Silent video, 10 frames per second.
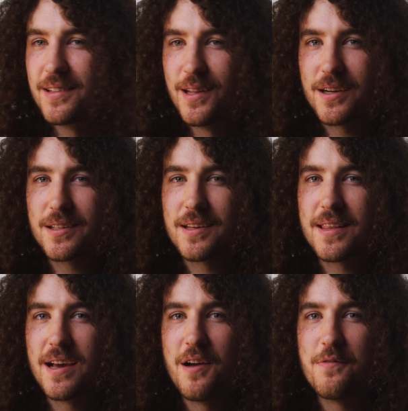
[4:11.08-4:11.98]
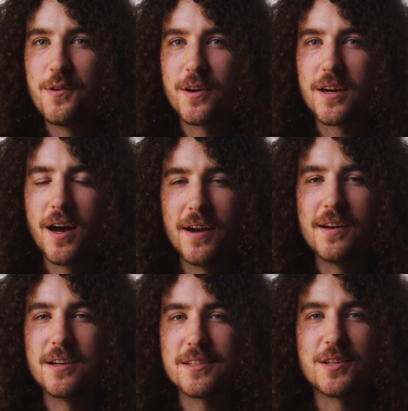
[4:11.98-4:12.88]
luckily the iPhone kind of
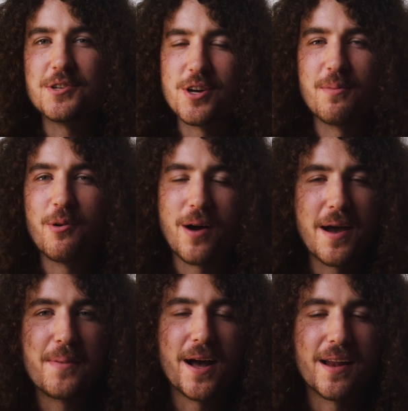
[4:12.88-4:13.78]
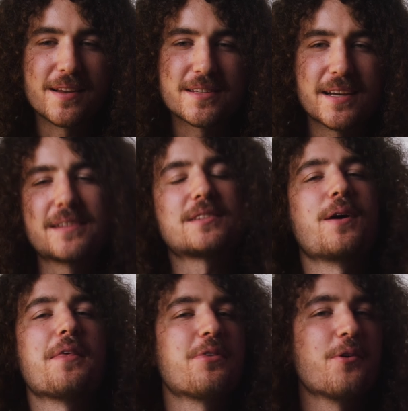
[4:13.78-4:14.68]
does a good job at white balancing, so
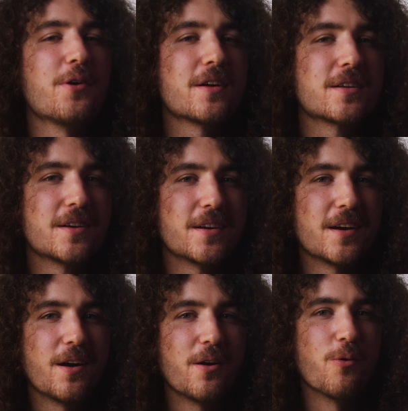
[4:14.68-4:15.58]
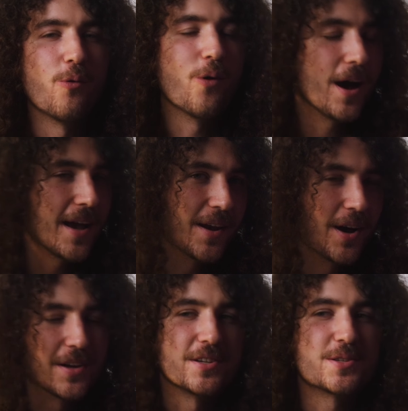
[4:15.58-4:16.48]
I thought, why
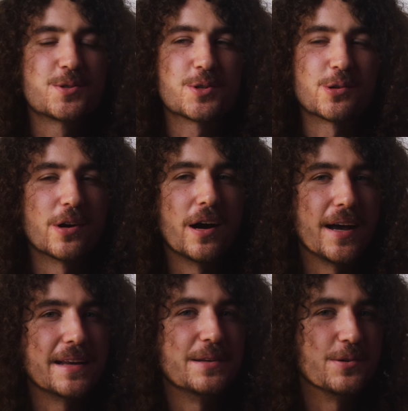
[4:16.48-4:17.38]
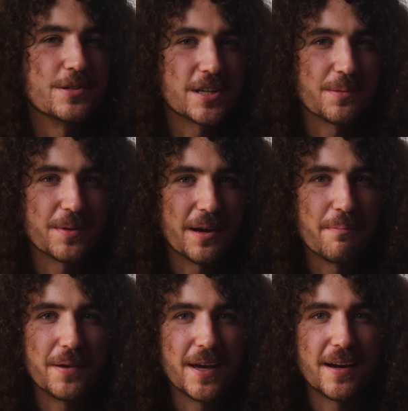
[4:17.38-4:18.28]
not just do something a
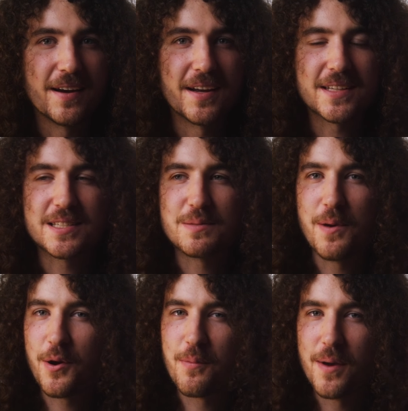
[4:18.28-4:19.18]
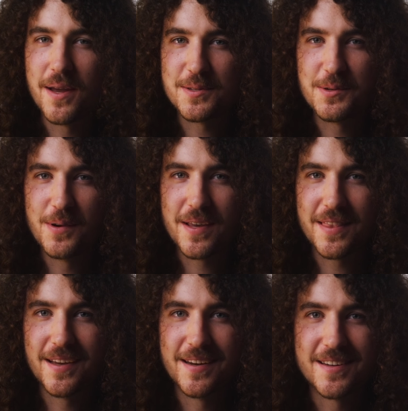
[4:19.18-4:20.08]
bit experimental with
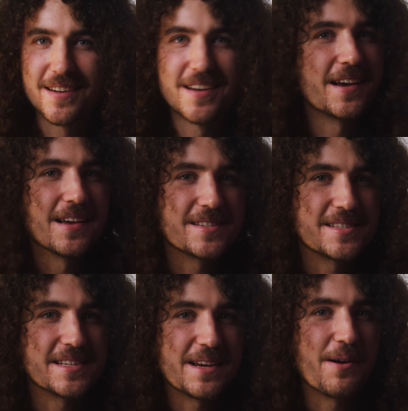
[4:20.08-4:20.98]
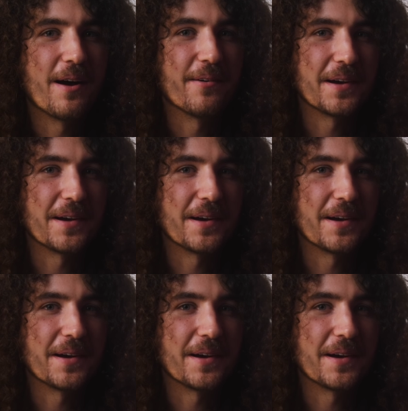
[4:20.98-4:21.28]
it and see how